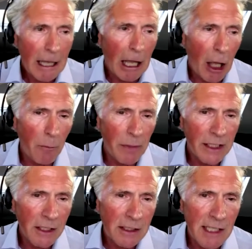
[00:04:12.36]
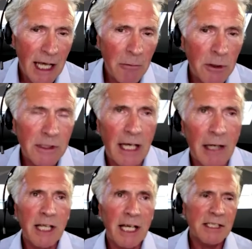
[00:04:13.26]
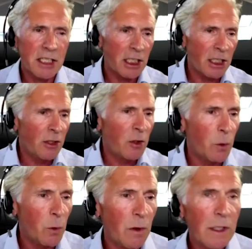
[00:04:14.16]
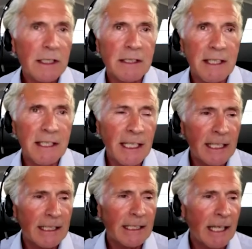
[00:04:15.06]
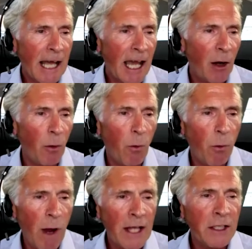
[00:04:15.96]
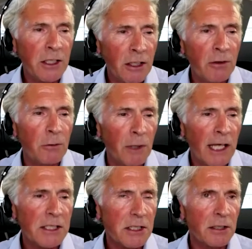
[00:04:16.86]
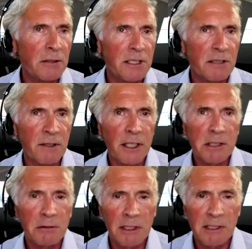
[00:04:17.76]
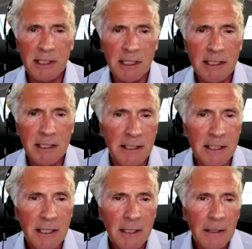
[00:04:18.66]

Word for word: uh, because I would I would ask you to think now when you last used a virtual assistant,